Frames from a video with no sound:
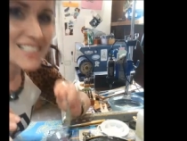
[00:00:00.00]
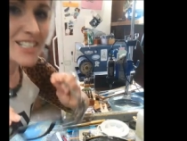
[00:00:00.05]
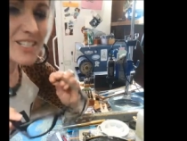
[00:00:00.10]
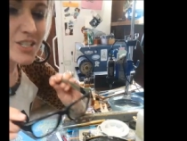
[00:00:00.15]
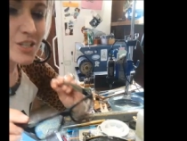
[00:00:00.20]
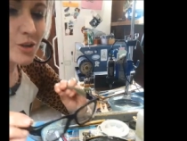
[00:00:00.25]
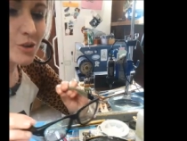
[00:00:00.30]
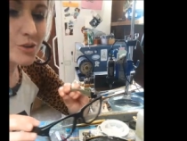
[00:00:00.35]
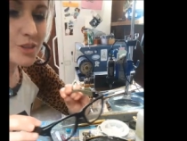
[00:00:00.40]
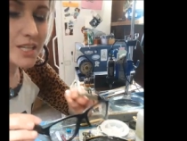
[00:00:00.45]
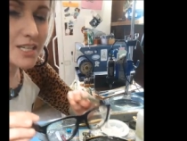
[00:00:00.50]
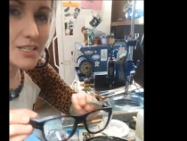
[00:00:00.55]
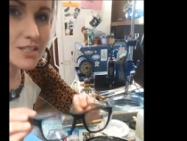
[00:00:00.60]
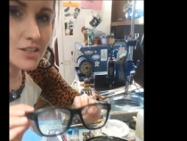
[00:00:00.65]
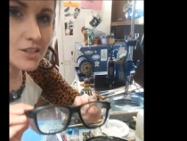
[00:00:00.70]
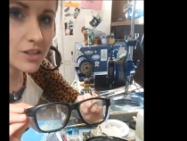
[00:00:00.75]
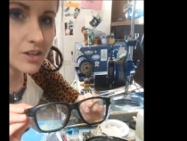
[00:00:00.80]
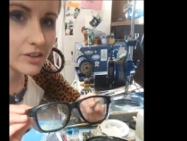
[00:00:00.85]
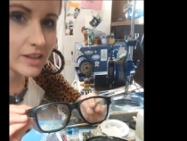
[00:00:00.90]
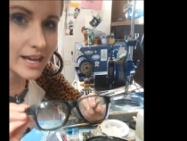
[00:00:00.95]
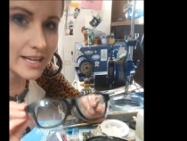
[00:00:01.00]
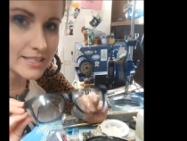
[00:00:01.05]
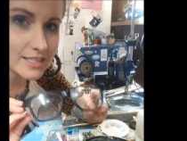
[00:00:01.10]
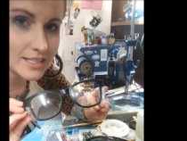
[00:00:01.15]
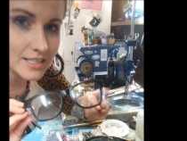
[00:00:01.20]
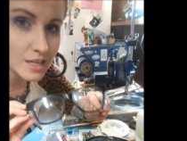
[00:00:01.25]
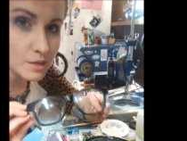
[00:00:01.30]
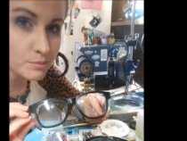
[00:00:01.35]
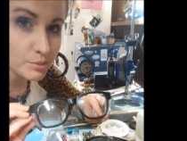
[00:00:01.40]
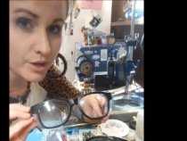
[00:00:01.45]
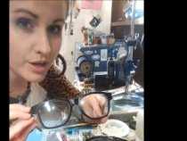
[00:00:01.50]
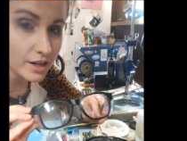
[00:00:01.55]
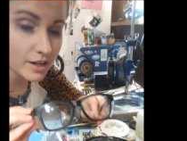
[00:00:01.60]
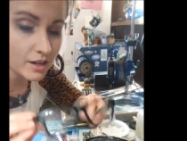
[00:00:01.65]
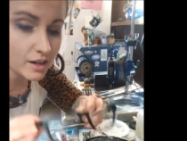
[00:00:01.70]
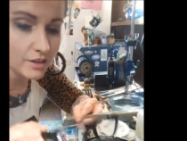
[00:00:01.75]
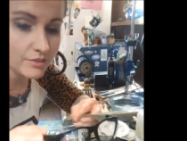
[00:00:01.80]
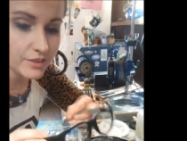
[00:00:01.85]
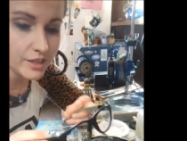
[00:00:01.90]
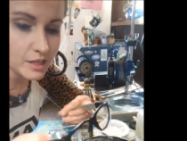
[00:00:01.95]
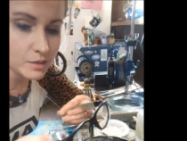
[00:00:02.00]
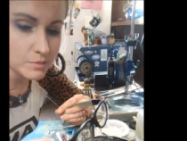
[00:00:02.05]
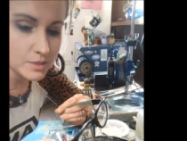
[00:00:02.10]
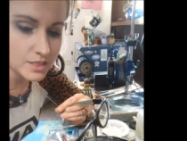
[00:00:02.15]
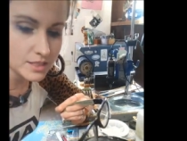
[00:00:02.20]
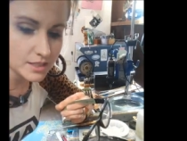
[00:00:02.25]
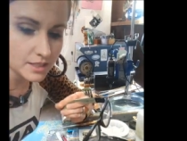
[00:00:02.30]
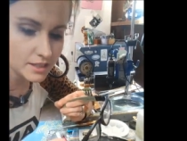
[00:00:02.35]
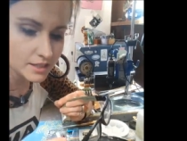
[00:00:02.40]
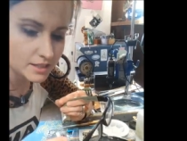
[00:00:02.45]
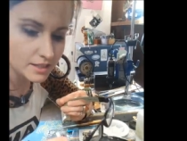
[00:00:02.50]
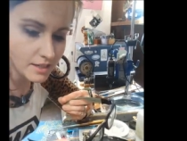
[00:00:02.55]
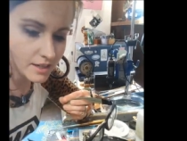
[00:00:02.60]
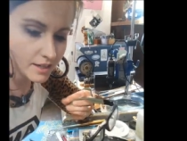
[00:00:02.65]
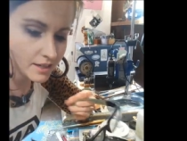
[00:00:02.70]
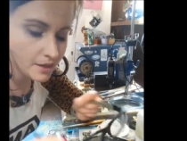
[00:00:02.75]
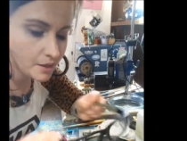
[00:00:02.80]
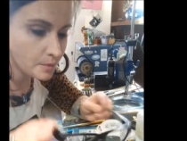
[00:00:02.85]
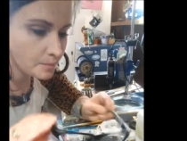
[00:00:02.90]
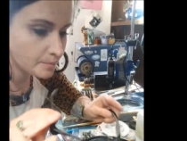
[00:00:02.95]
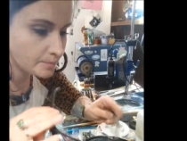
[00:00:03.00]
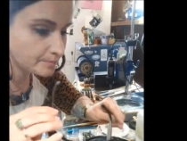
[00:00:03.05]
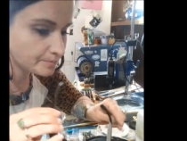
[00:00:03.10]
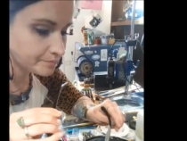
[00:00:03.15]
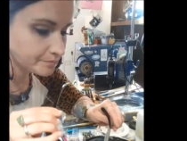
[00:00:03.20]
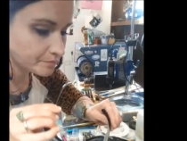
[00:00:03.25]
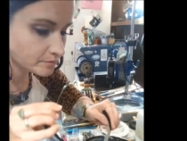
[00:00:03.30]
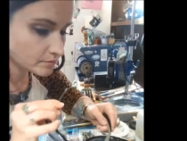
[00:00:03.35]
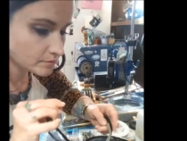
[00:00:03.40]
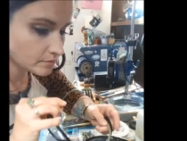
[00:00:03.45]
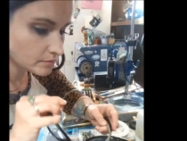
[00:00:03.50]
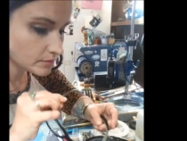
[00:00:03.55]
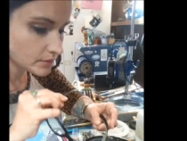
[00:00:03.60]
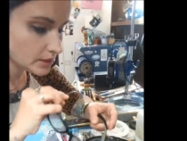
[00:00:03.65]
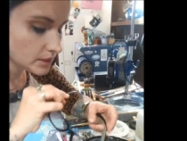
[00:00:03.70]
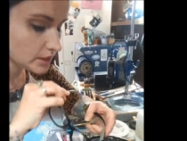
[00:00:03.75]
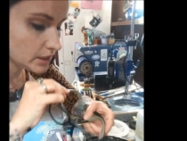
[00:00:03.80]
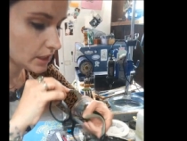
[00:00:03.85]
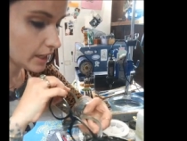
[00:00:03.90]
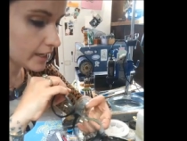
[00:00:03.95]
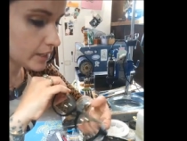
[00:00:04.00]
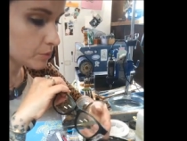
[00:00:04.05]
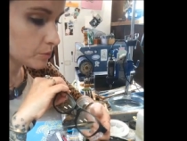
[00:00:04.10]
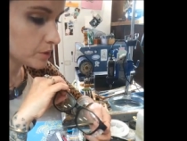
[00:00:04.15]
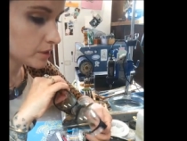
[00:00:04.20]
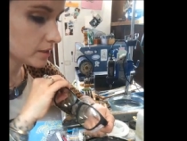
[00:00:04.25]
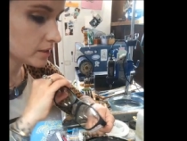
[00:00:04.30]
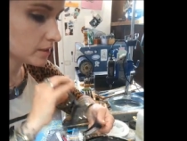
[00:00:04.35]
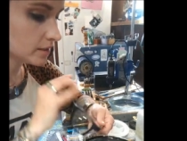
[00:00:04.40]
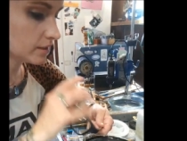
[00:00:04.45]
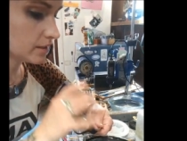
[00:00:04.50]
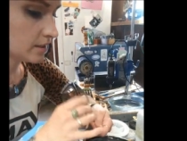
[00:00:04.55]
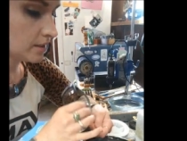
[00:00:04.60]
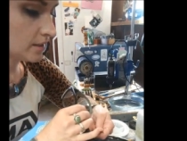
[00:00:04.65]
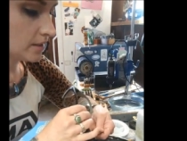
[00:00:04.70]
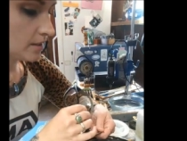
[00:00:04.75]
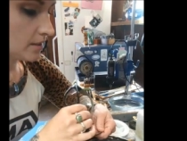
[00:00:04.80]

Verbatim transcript: So these are glasses I bought off Amazon. Um, I will